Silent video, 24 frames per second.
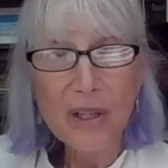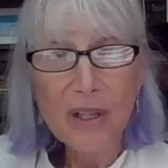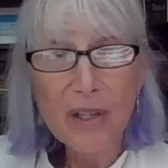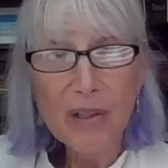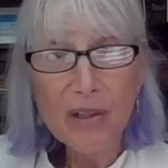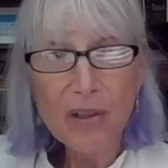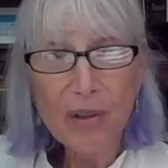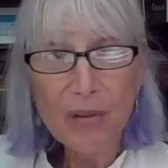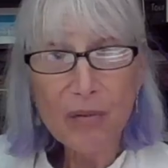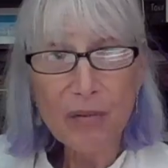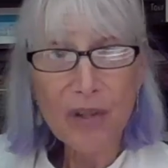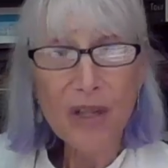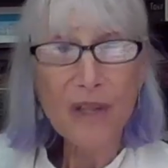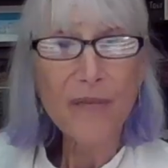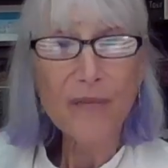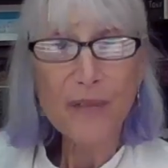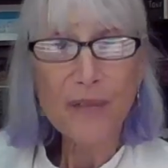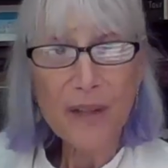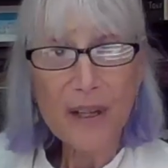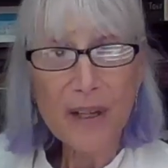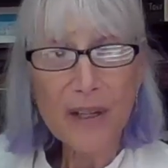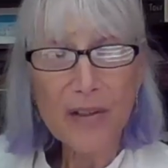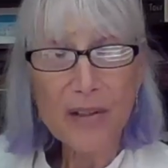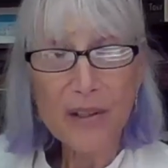So
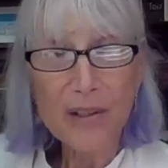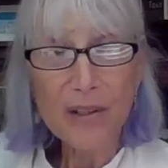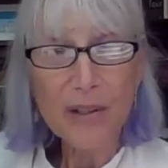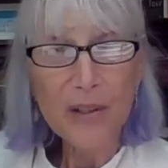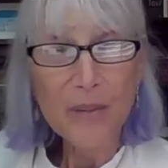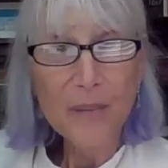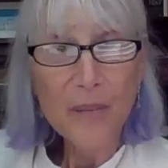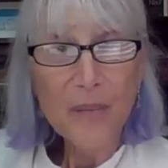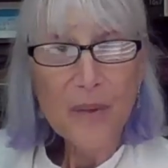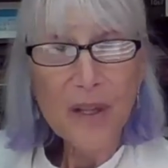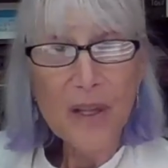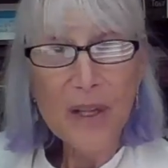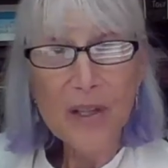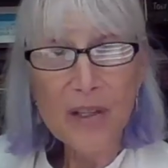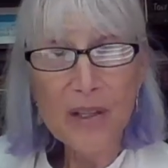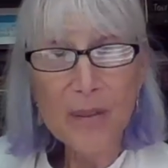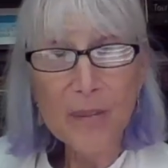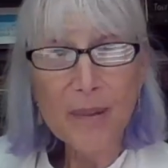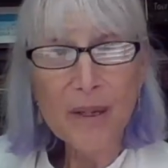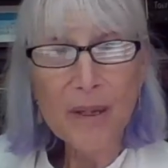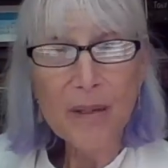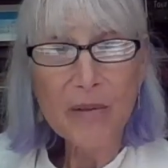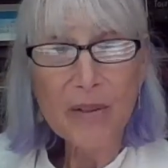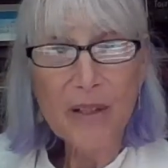reflux is
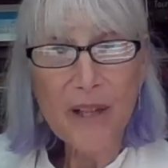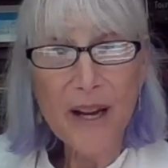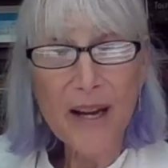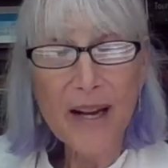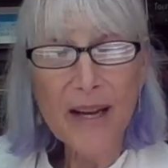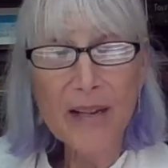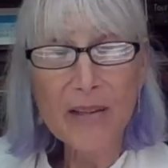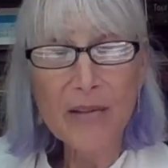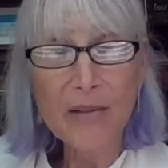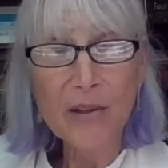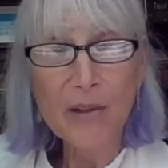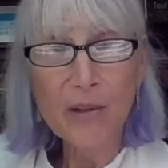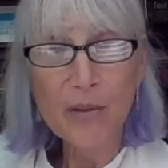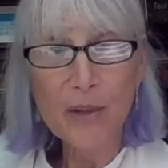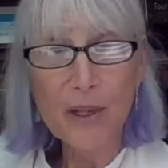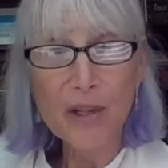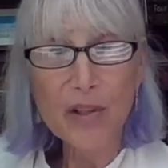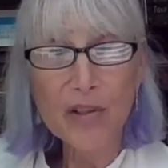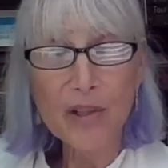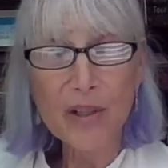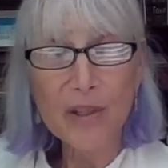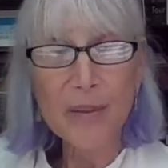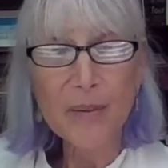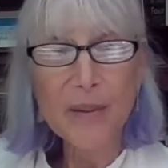about diet and
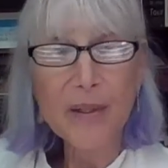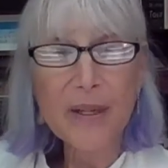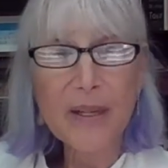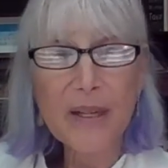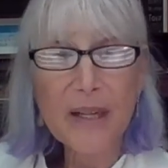nutrition,